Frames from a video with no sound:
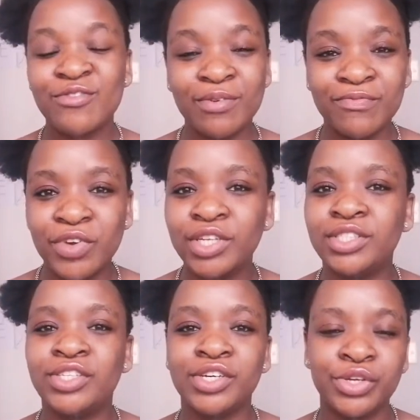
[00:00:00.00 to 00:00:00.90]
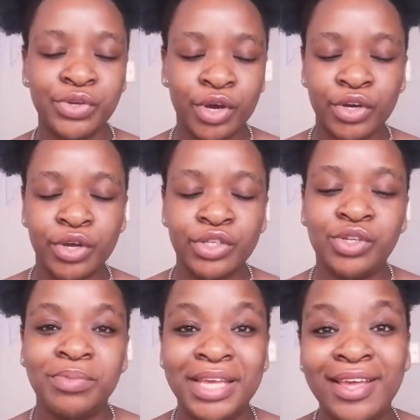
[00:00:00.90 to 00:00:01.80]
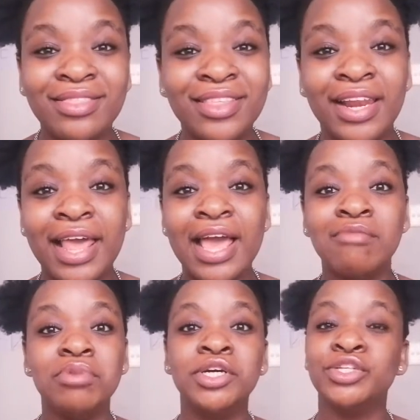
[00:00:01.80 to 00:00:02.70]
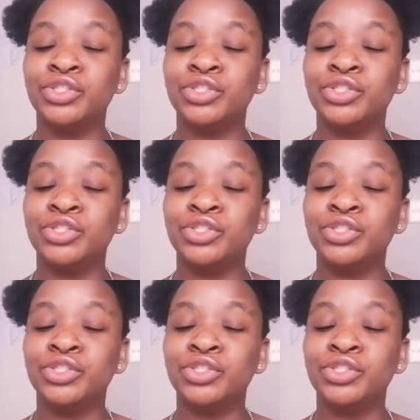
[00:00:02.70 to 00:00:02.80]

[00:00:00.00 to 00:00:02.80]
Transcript: From first year, you are going to be in the lab,